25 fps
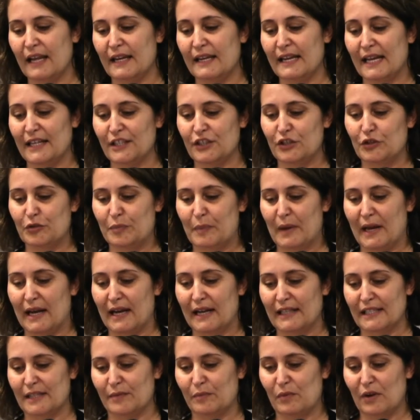National
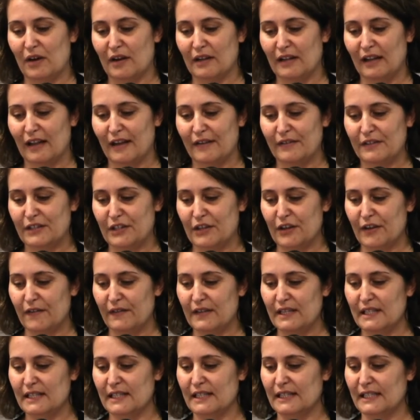Parks and Wildlife
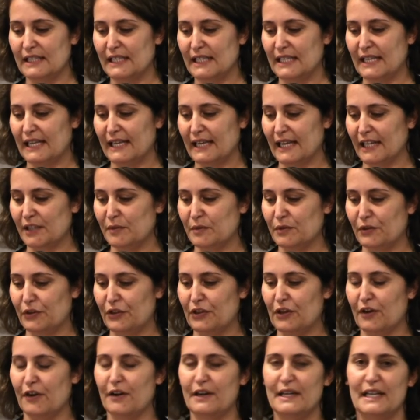Service and Sydney Catchment
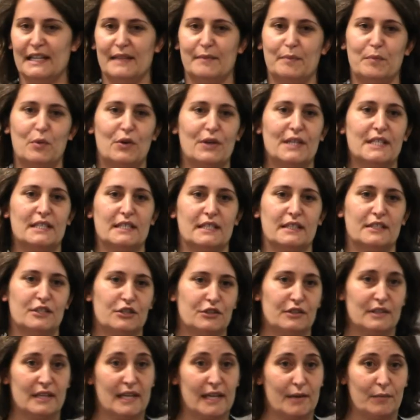Authority pointed
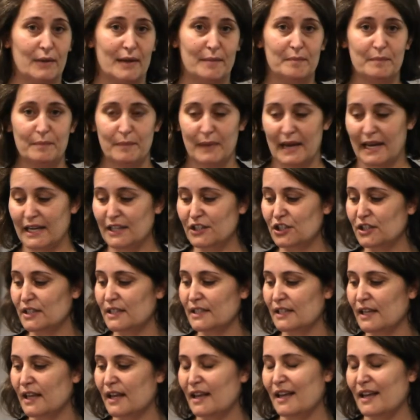to their web pages